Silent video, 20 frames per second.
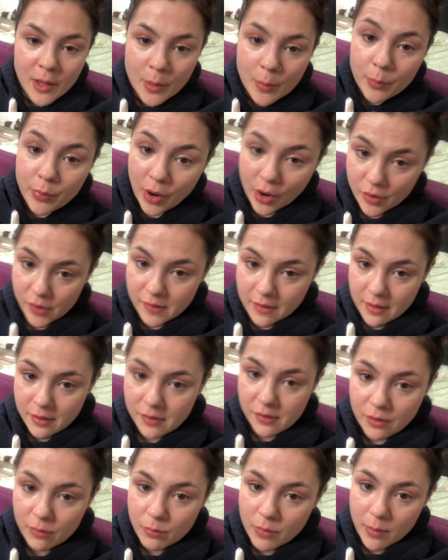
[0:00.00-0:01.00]
process.
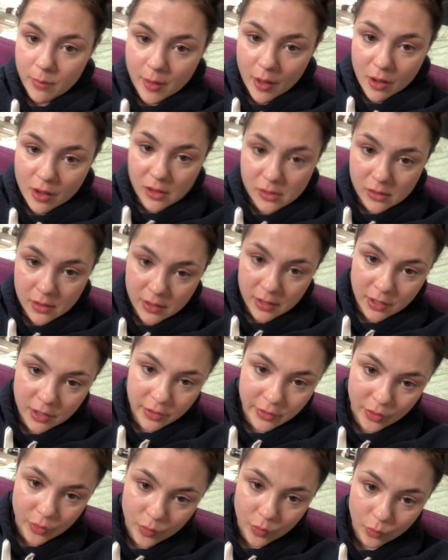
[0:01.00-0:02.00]
So maybe I'll
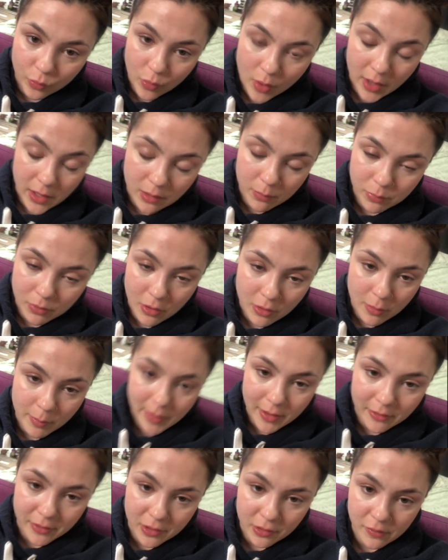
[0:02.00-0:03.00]
write a blog
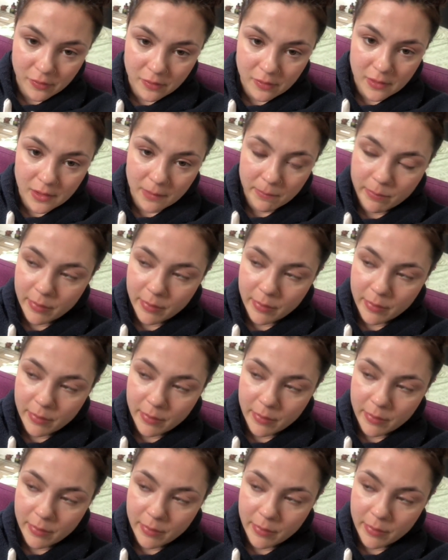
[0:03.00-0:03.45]
about it or something.